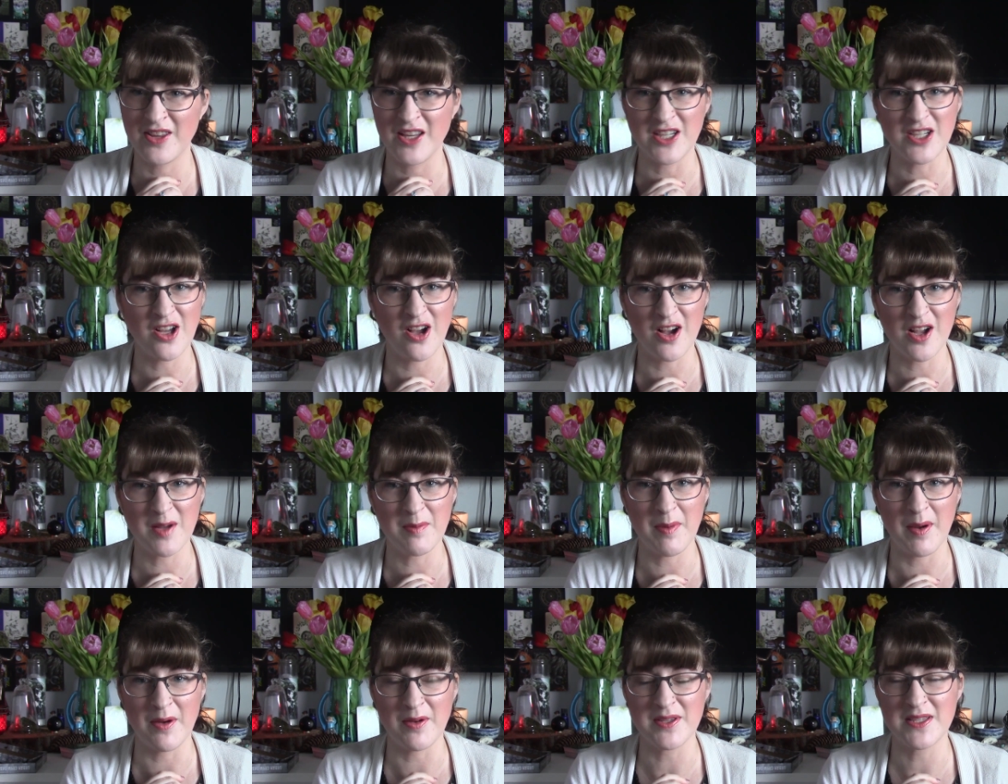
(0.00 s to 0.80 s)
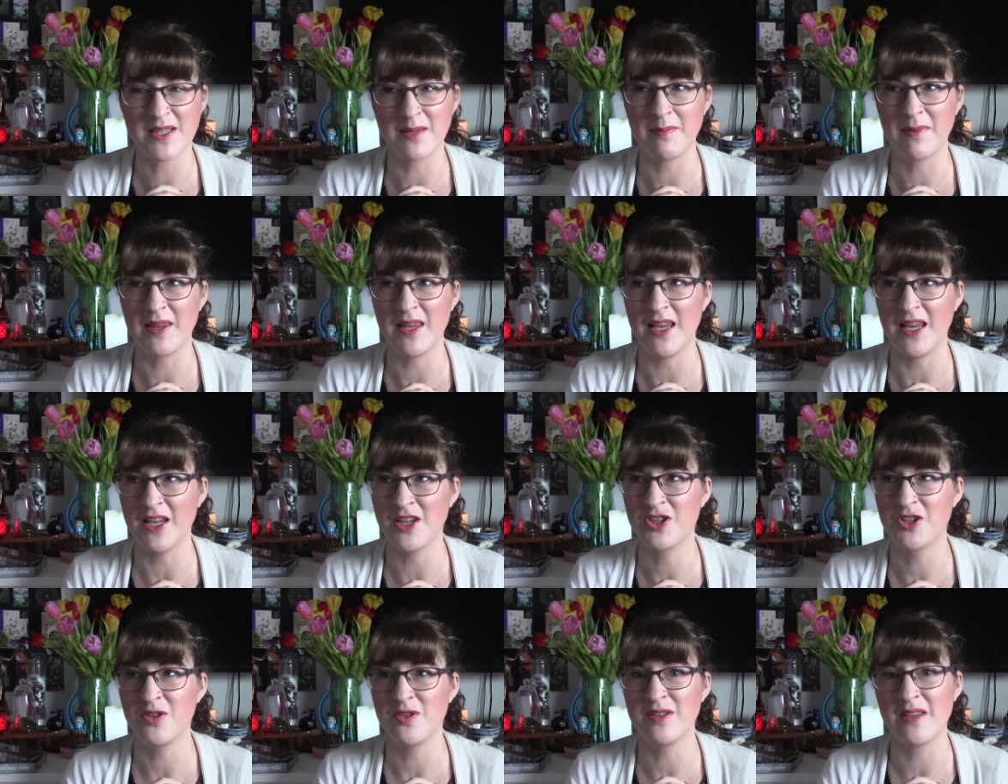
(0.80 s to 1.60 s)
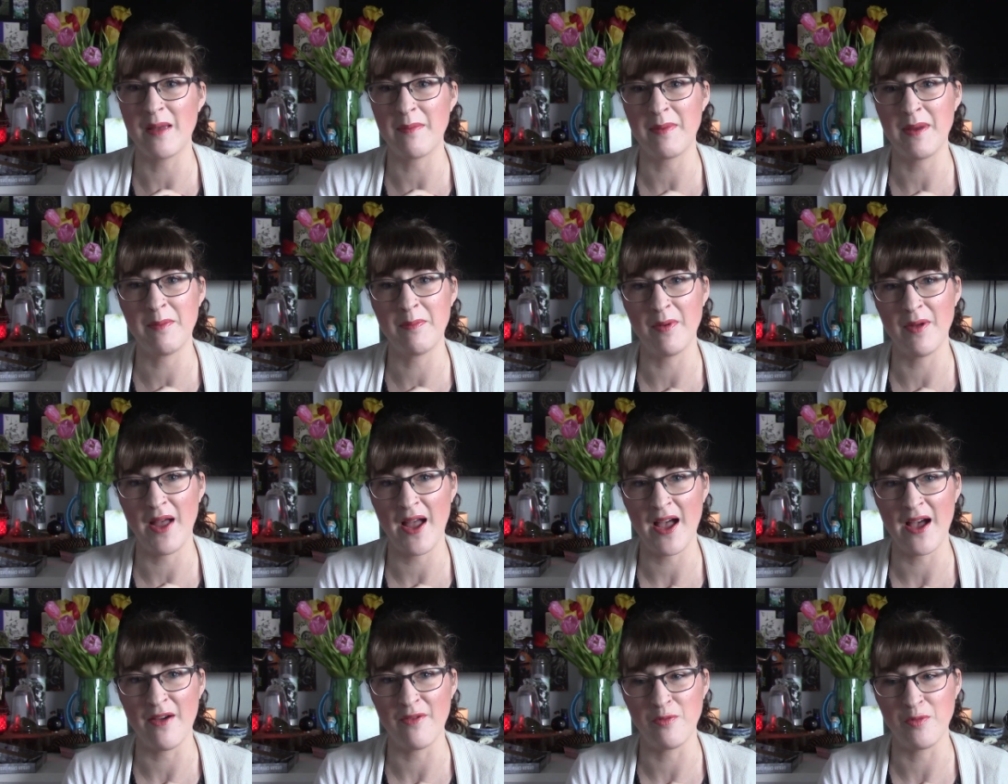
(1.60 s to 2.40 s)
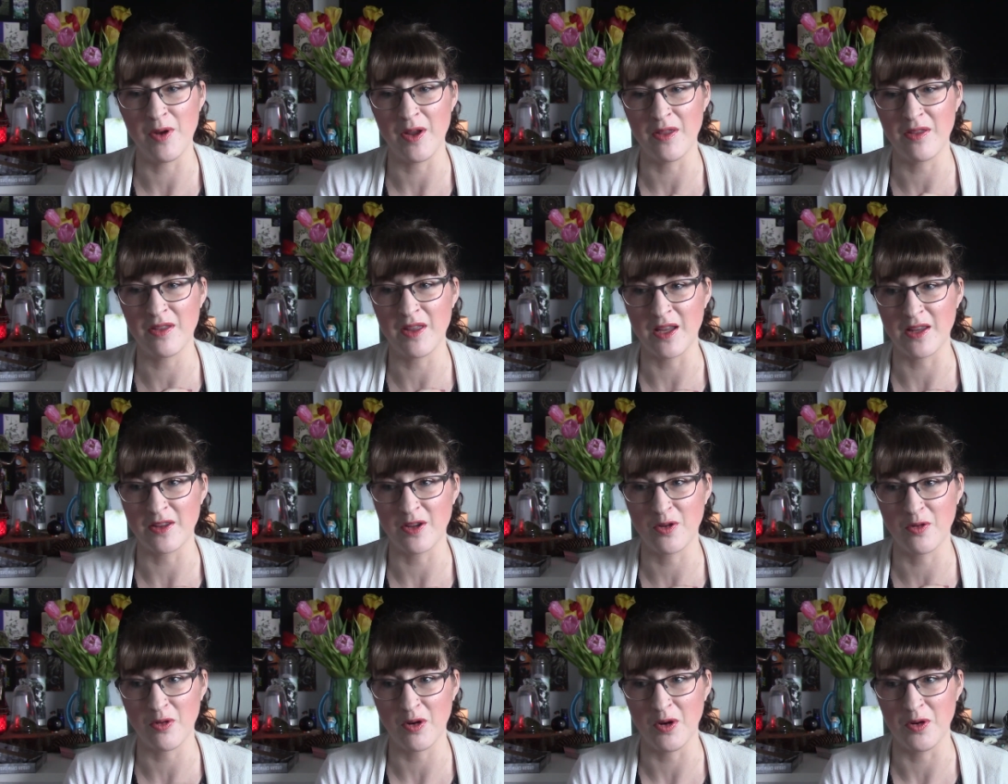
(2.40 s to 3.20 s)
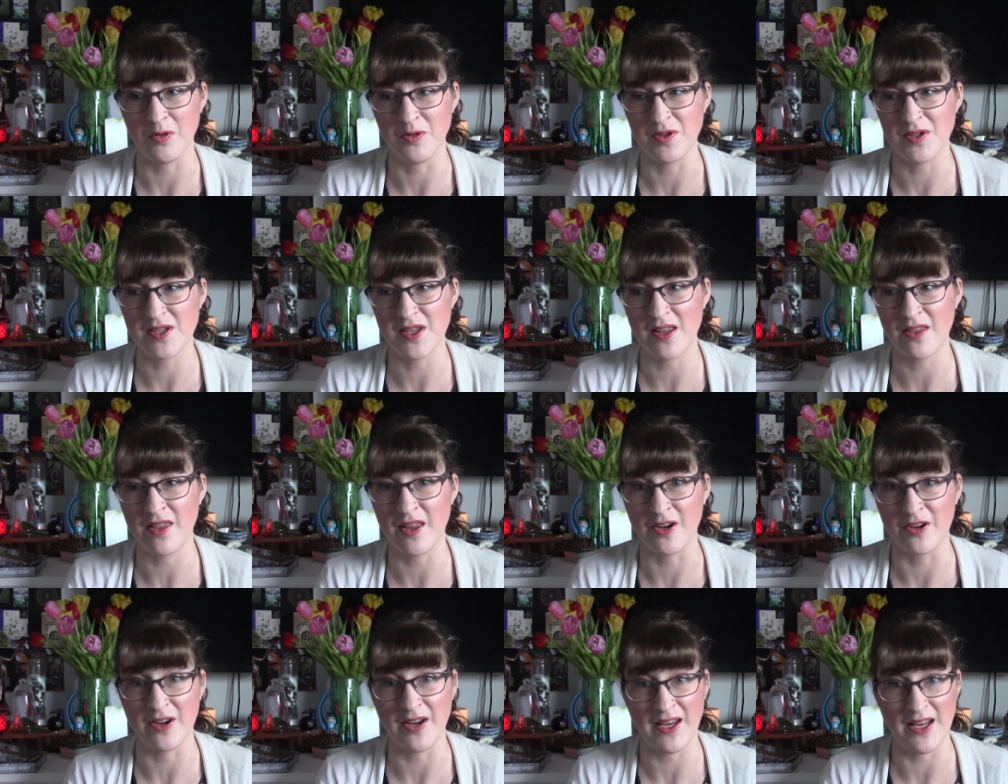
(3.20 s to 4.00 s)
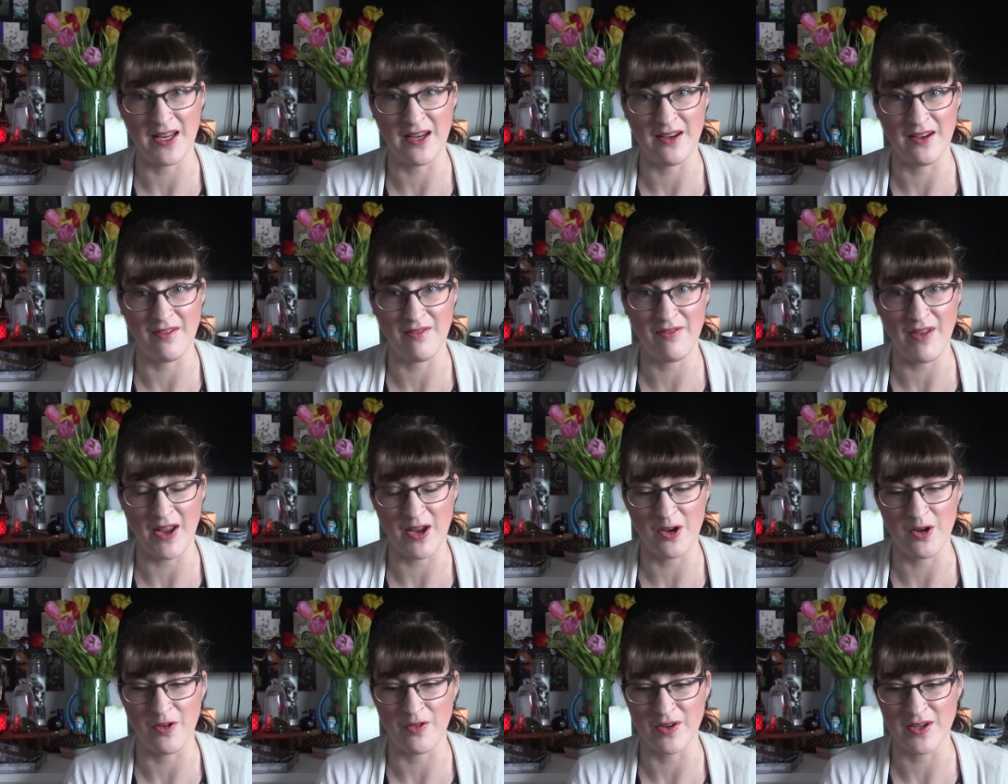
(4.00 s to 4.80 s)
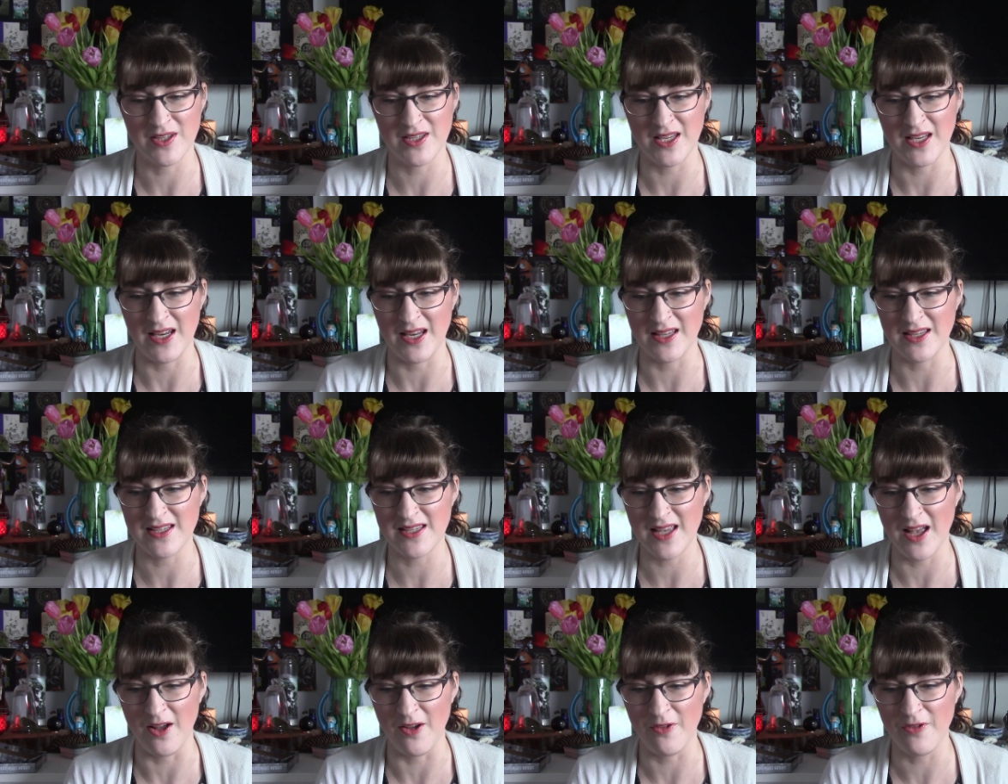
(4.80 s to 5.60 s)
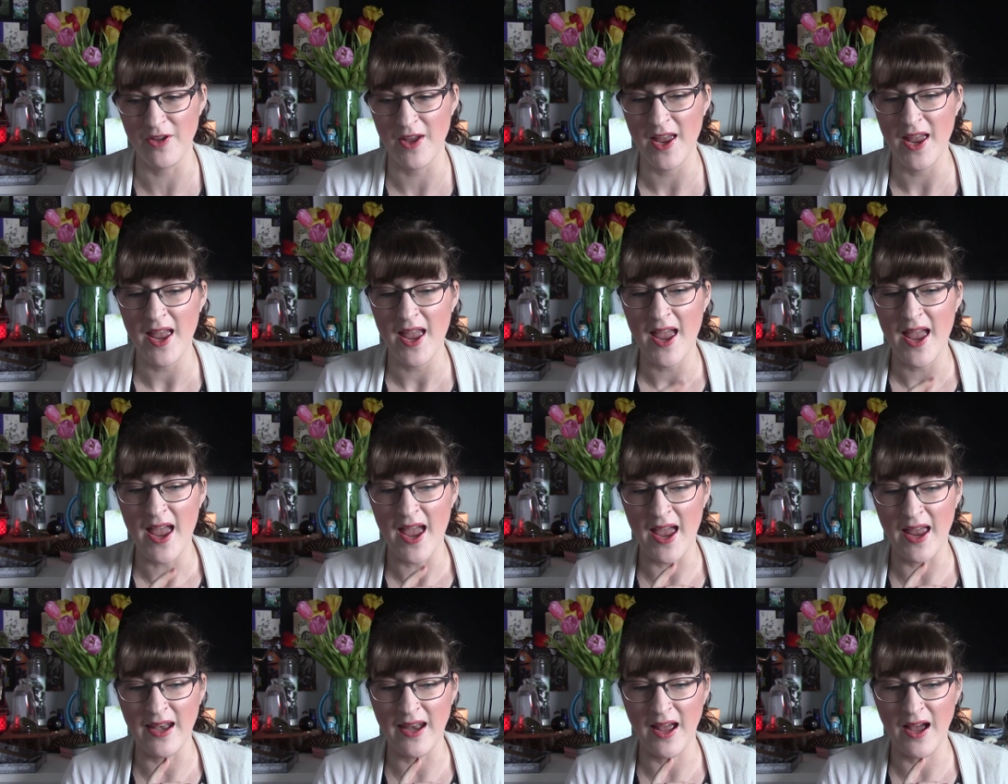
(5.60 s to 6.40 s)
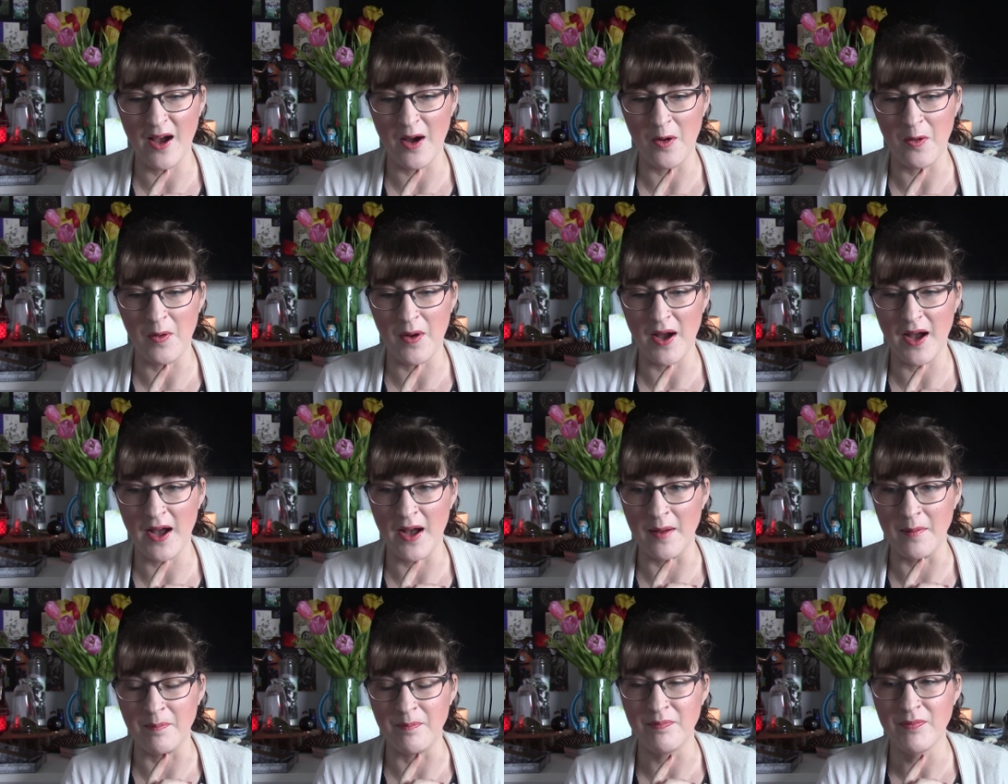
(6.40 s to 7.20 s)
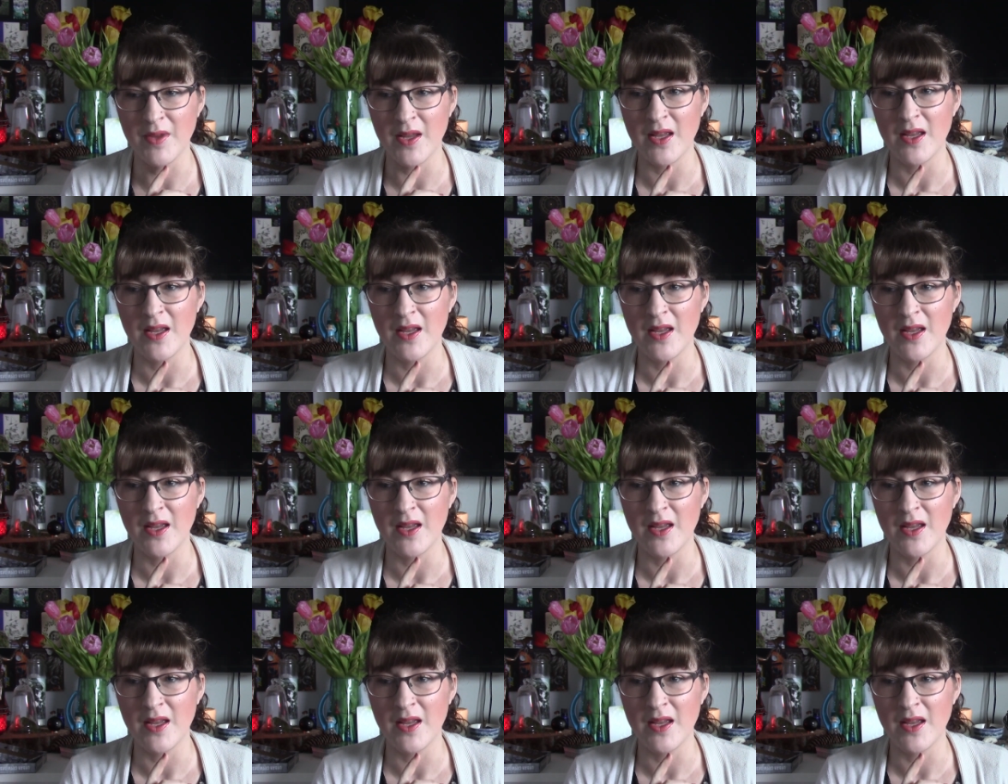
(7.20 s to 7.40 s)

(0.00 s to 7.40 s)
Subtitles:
they talk about some of the issues that people have with like the crows that are in Vancouver City itself, and how